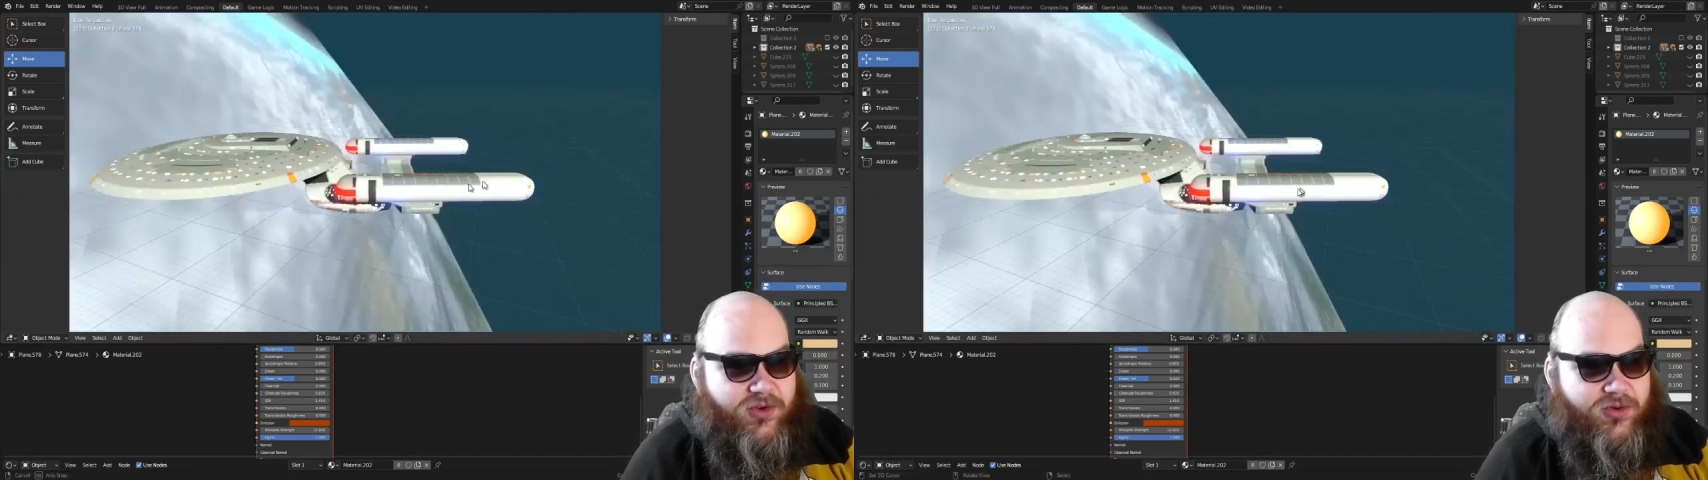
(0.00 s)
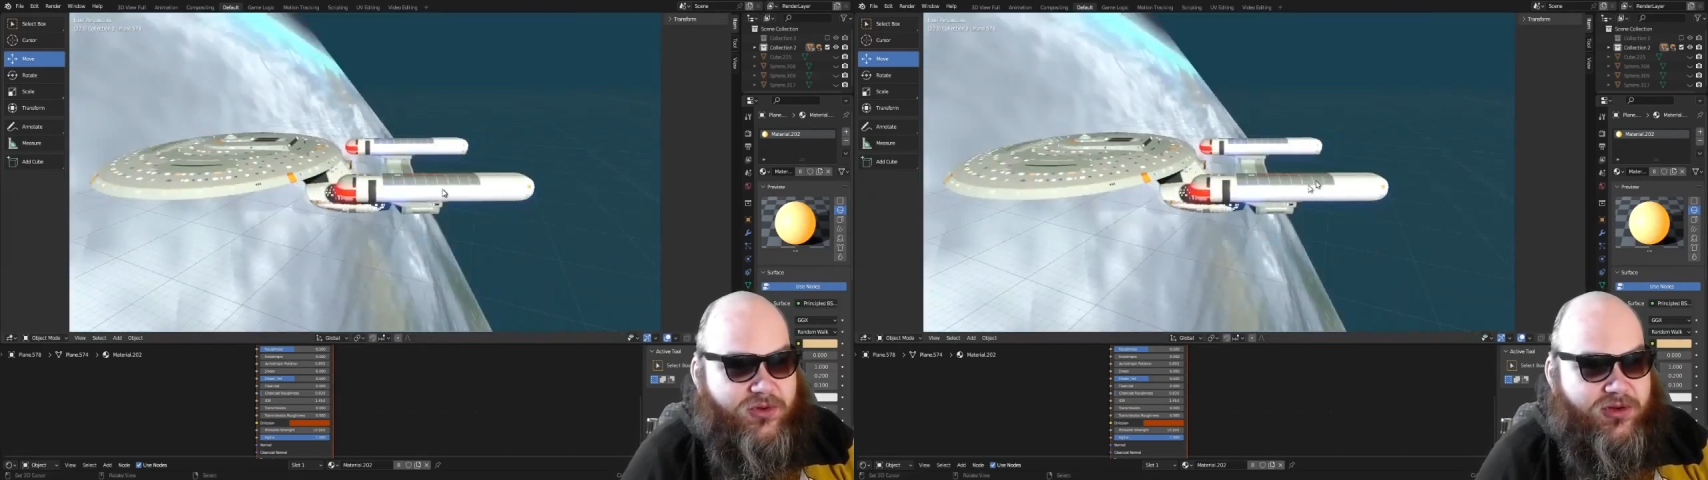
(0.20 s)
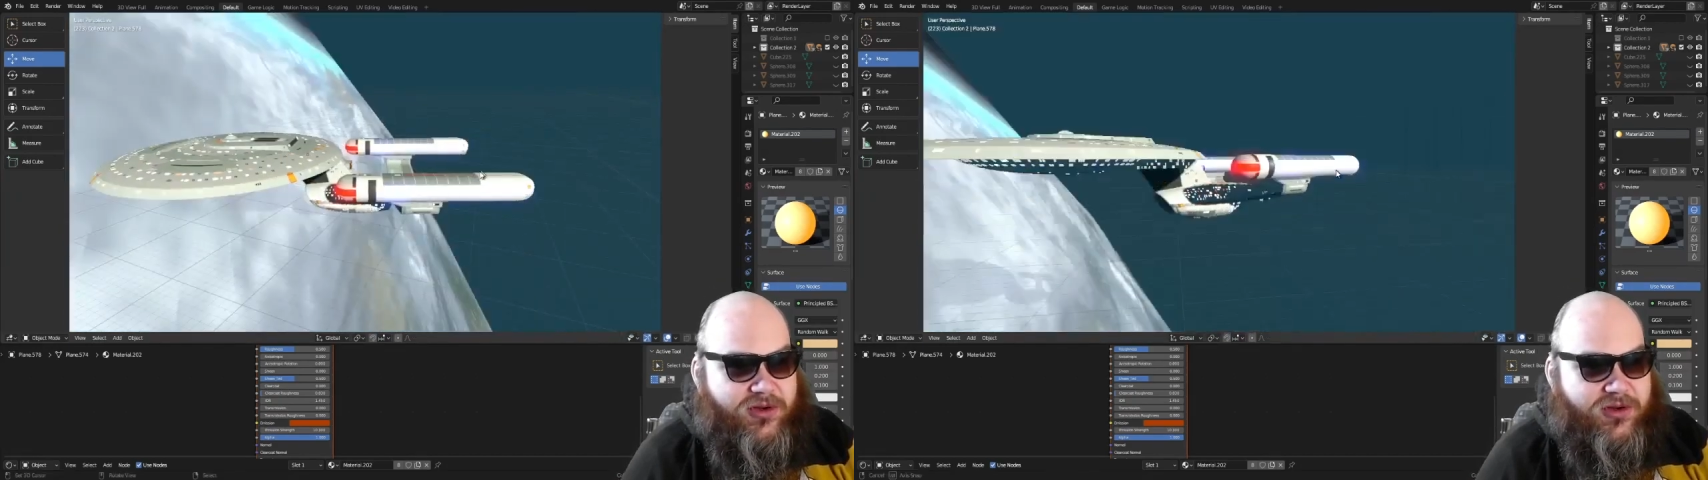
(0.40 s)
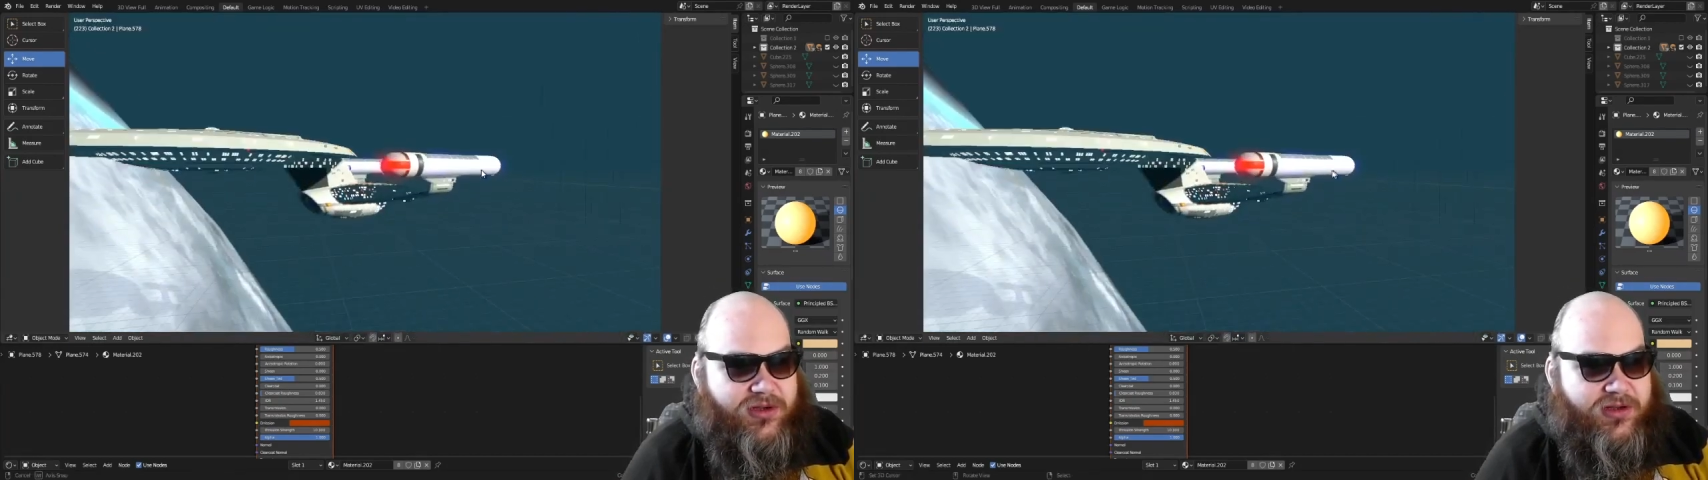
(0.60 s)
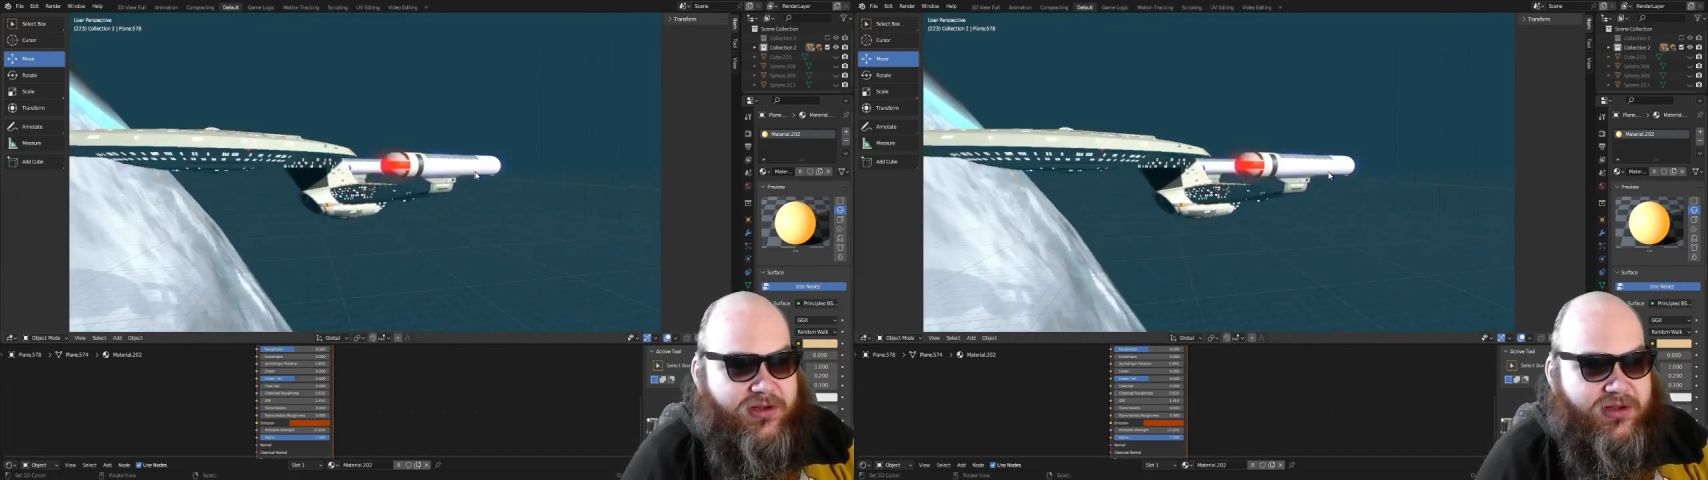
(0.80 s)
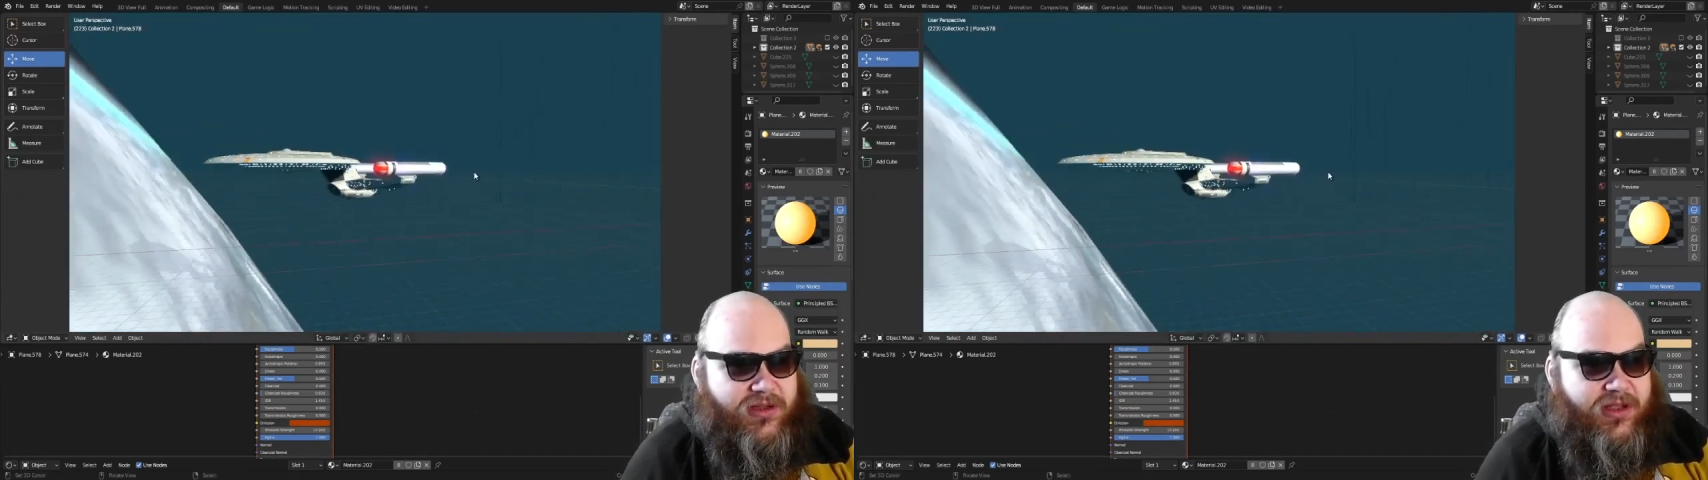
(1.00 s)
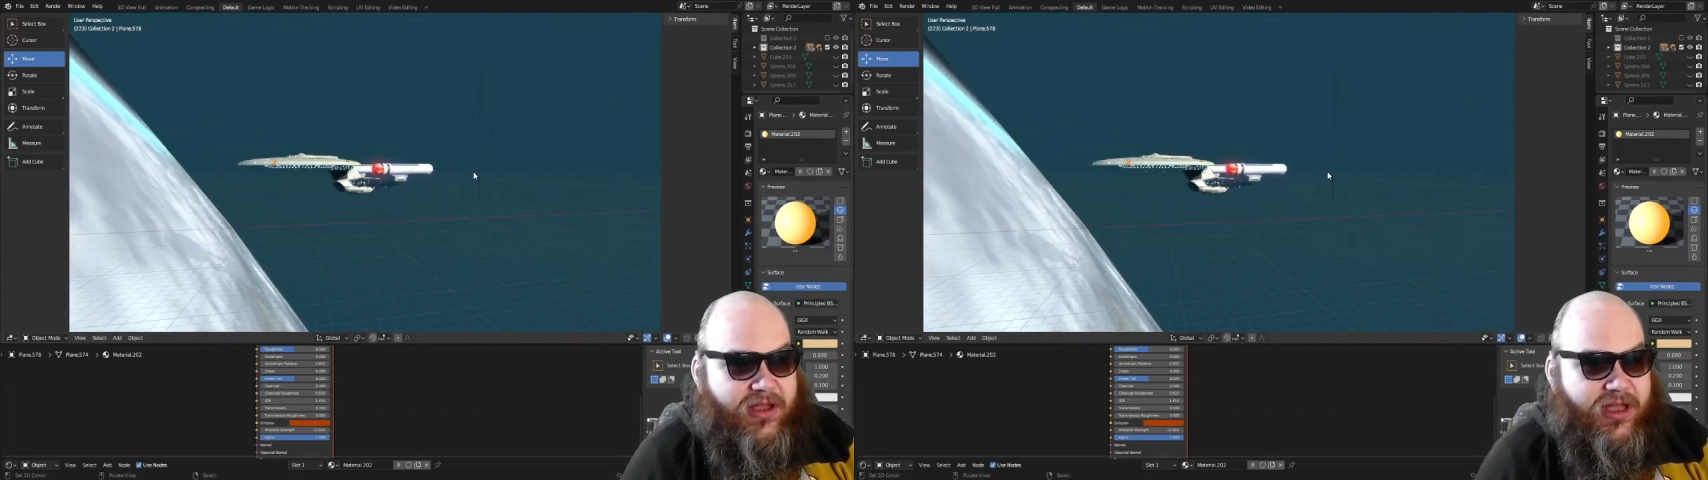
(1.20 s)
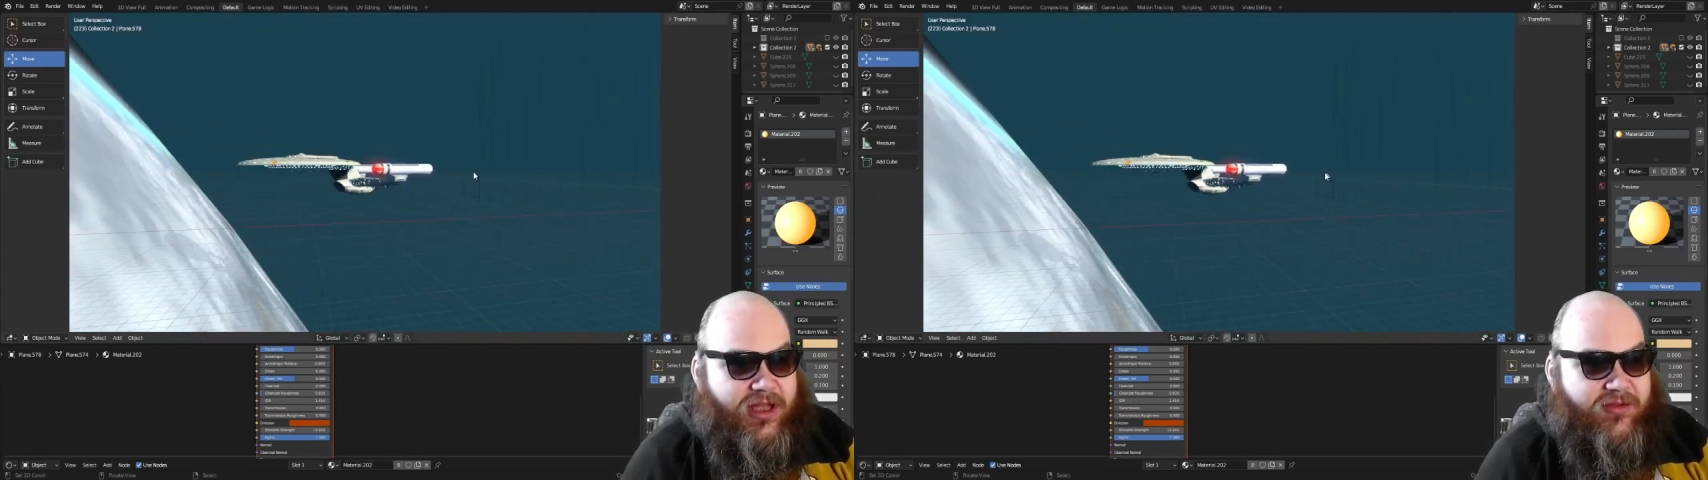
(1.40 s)
cooler.
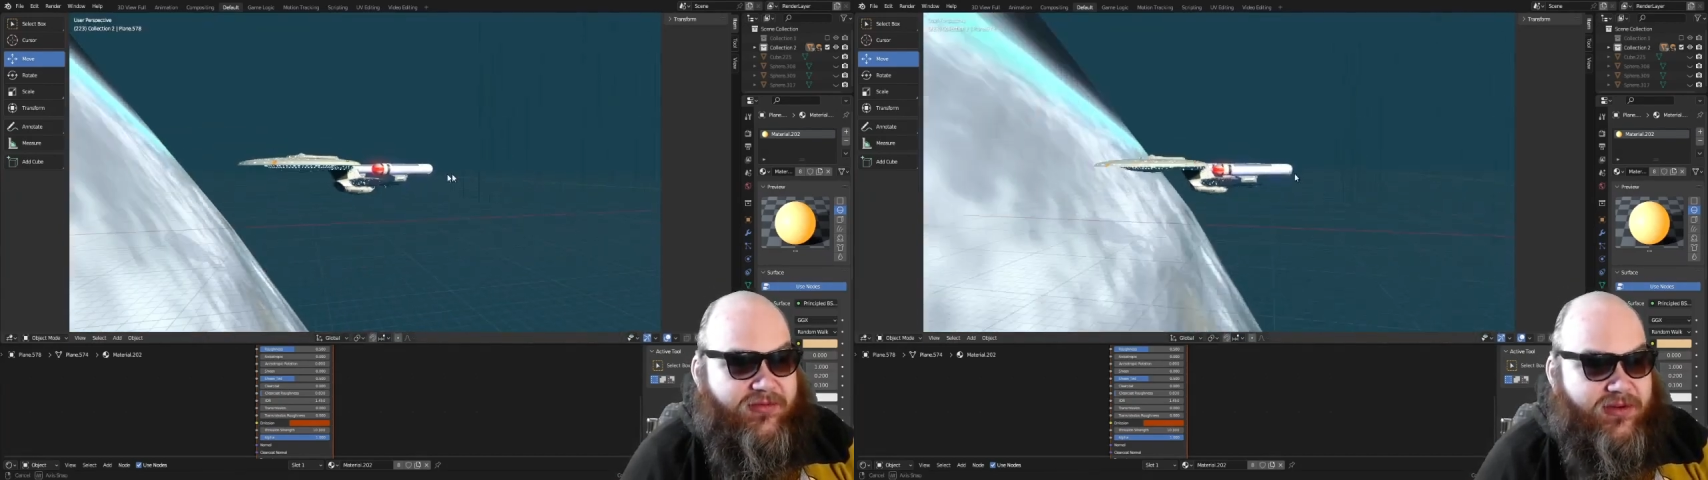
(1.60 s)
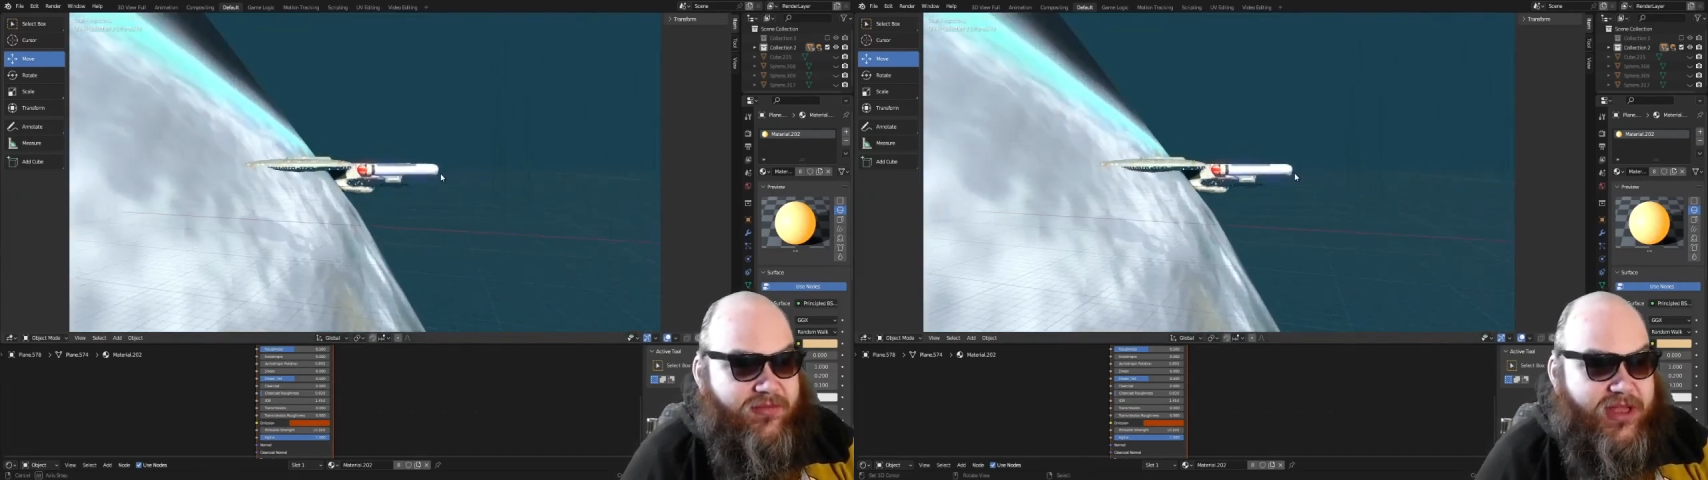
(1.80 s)
For